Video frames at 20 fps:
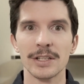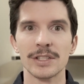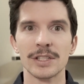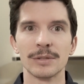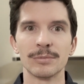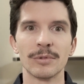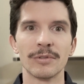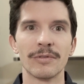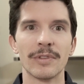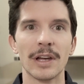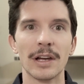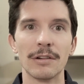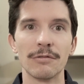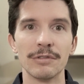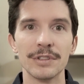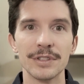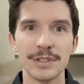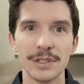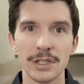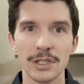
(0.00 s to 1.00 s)
some of that
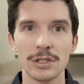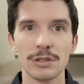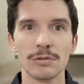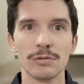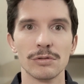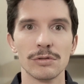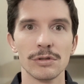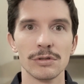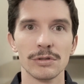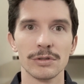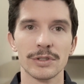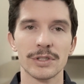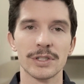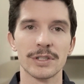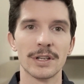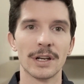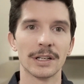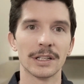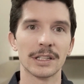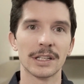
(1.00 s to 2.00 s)
residual
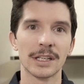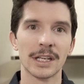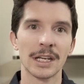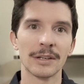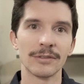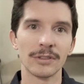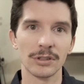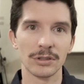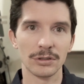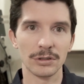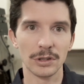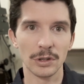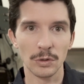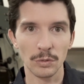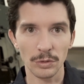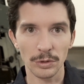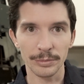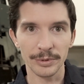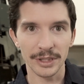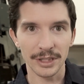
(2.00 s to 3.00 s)
stuck chemical
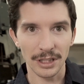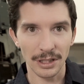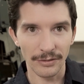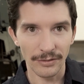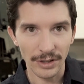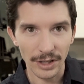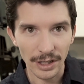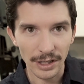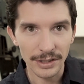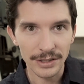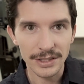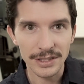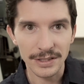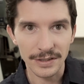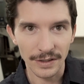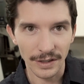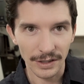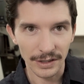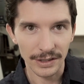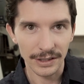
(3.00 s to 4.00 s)
will become
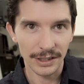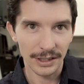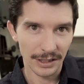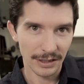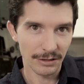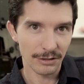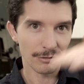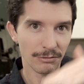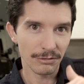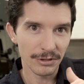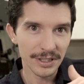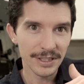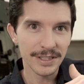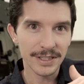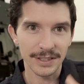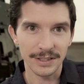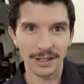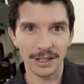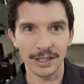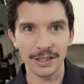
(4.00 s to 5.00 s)
unstuck and
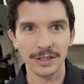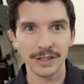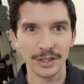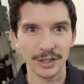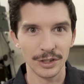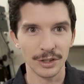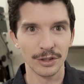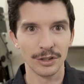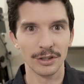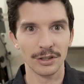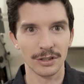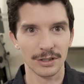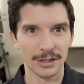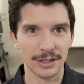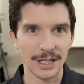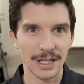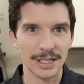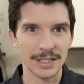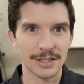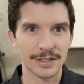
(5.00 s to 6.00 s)
restuck to your
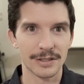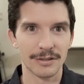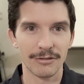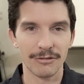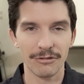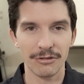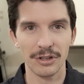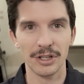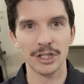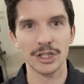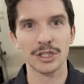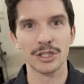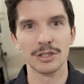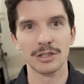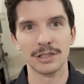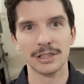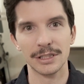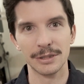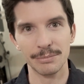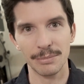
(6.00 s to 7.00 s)
nice
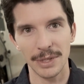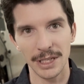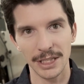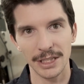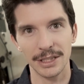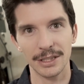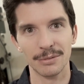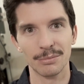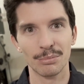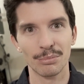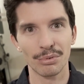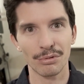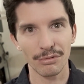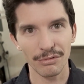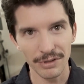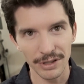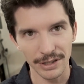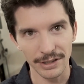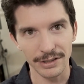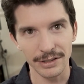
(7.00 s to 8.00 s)
freshly made
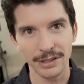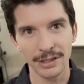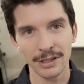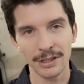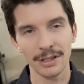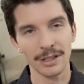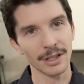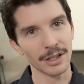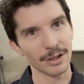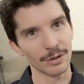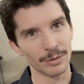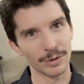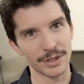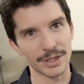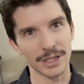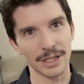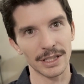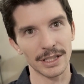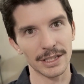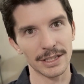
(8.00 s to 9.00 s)
print,
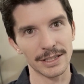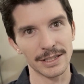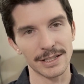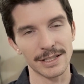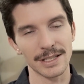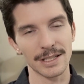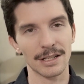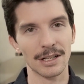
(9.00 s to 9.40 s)
which ends